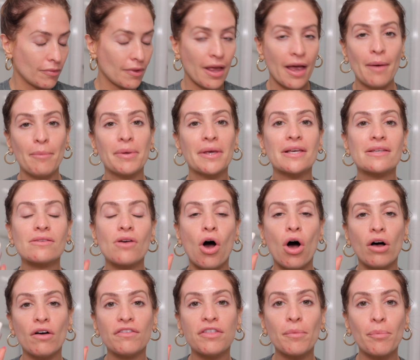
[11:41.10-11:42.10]
And because
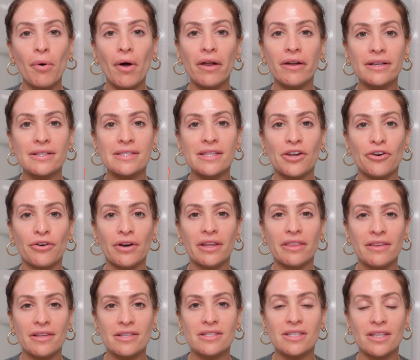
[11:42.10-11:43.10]
all the products that are
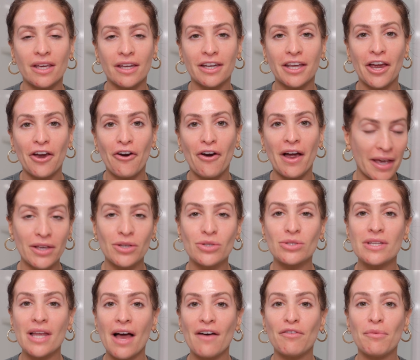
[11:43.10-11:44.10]
in this skincare, I used
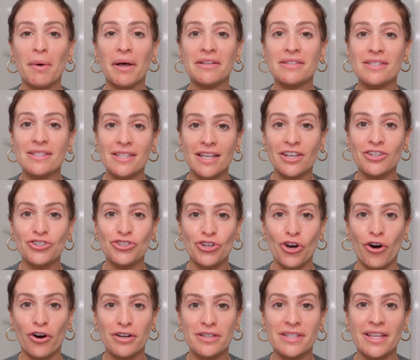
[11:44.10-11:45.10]
to have about 6
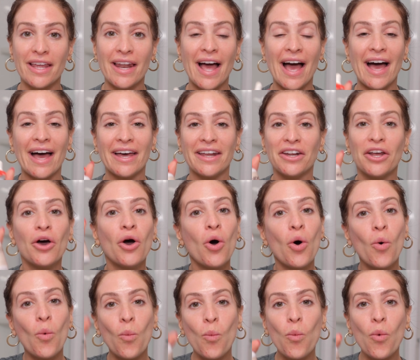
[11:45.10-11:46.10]
jars that had
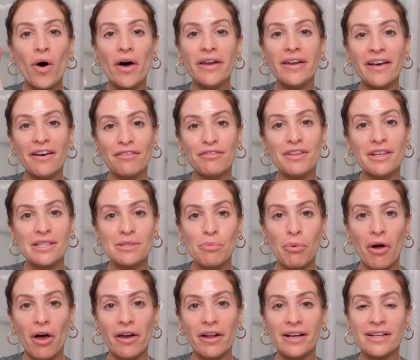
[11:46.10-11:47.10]
one of these
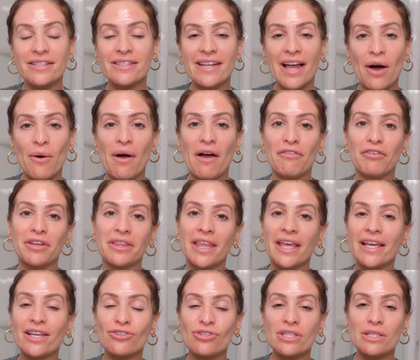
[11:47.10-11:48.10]
products. Now
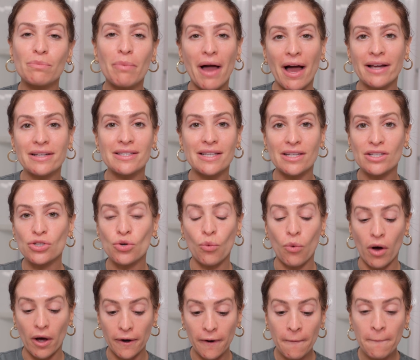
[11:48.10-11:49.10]
everything is just packed into
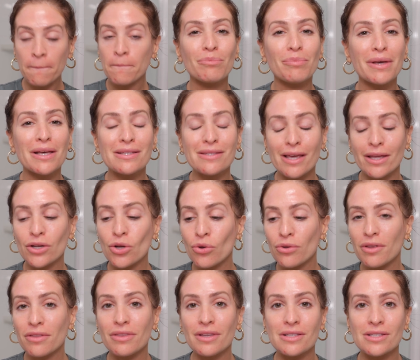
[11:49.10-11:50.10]
one. Because I know
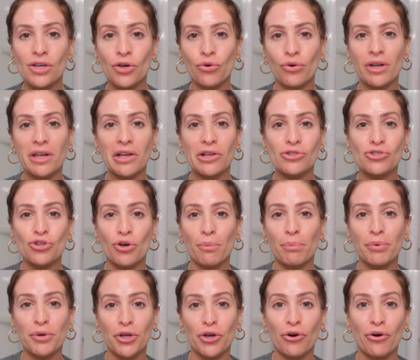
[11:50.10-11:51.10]
that these ingredients are
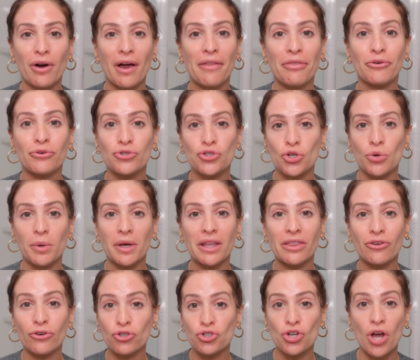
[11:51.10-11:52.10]
pure and they're doing
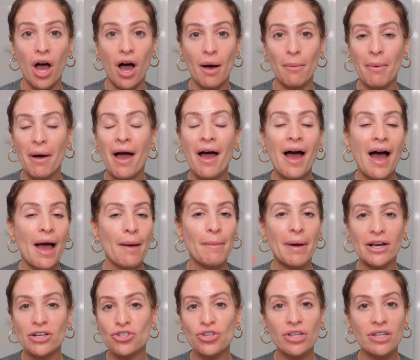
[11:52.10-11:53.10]
their job, I'm
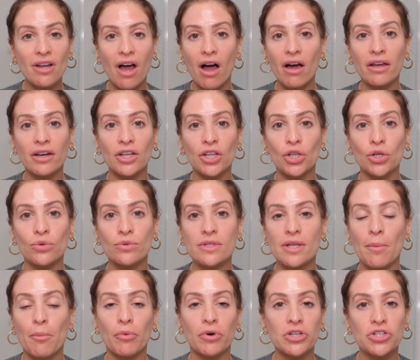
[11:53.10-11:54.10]
actually not gonna use a
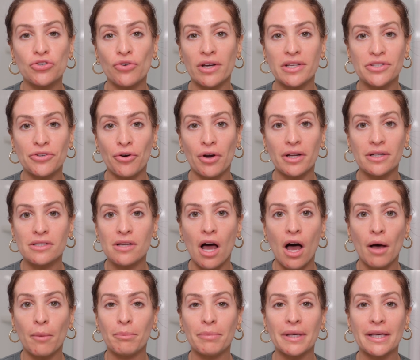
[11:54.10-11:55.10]
moisturizer on
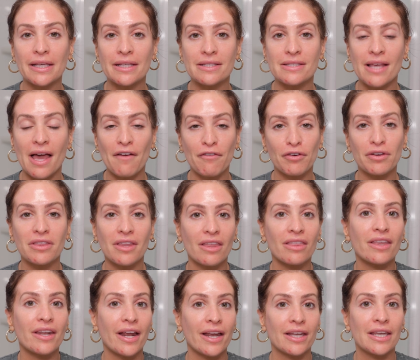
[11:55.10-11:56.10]
top because everything
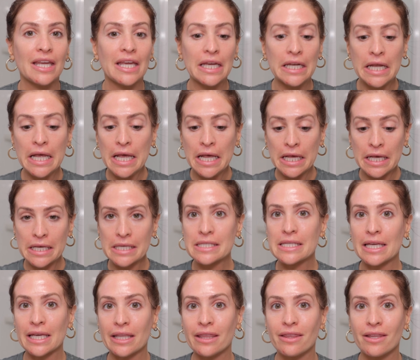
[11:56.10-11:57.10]
that I need is
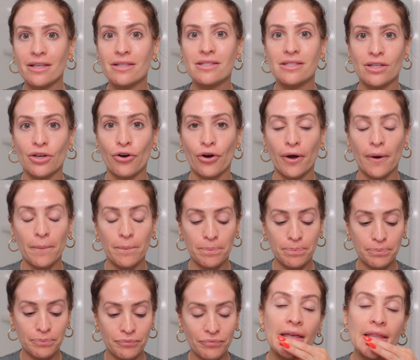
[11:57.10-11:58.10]
in this
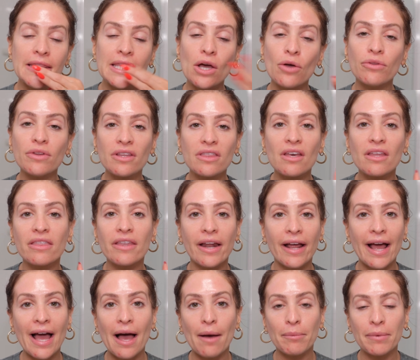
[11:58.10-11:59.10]
serum. The only thing that I
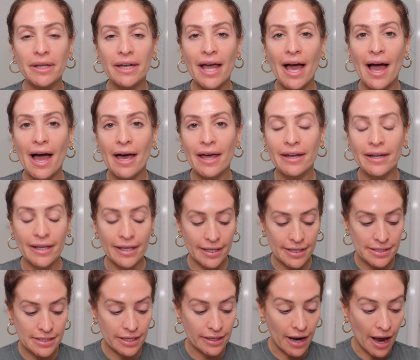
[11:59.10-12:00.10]
am gonna add
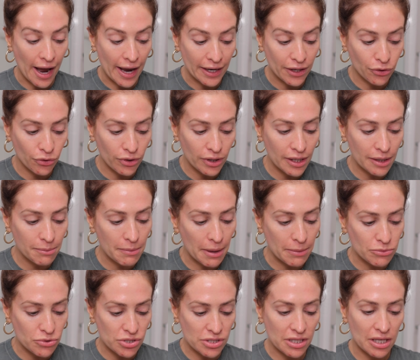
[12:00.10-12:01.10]
is an eye cream.
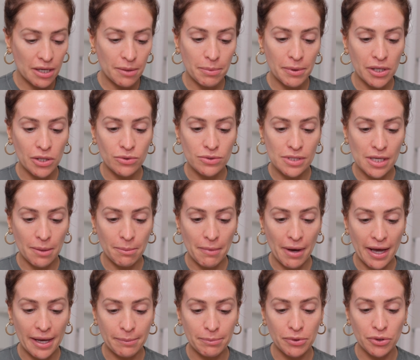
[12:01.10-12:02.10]
I'm just gonna be using
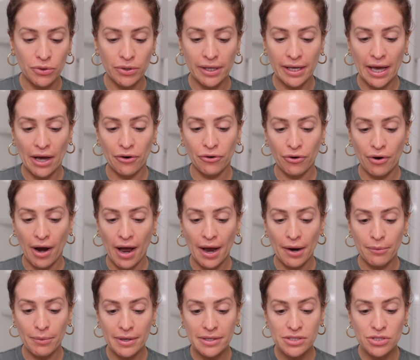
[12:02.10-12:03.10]
my Beauty Counter
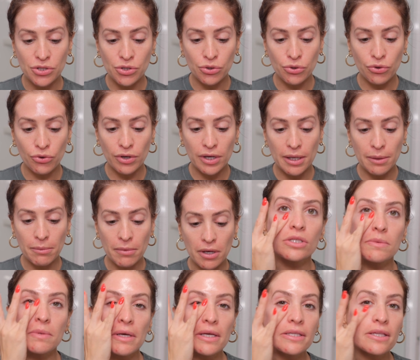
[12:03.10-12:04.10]
Eye Rescue Cream,
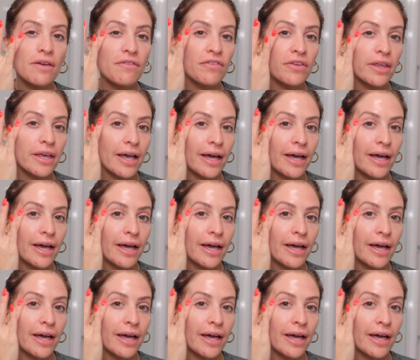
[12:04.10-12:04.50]
just because I feel like